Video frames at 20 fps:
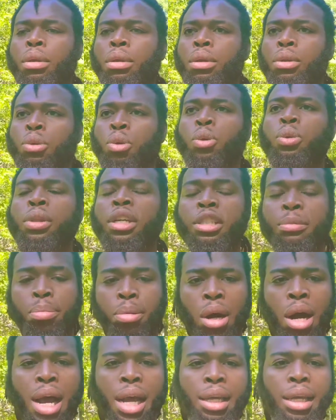
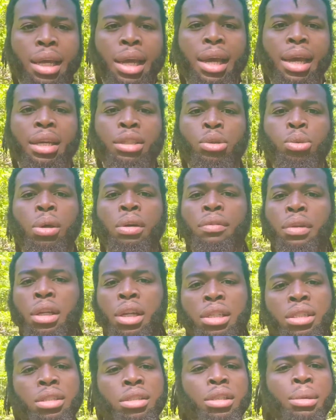whoever
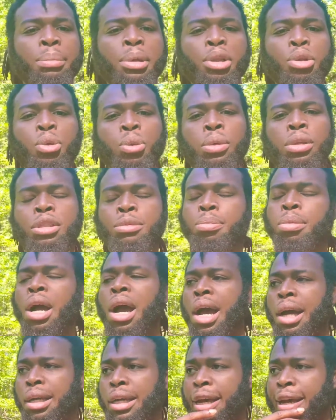listens to me through this
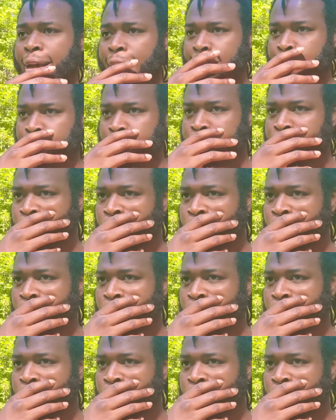broadcast,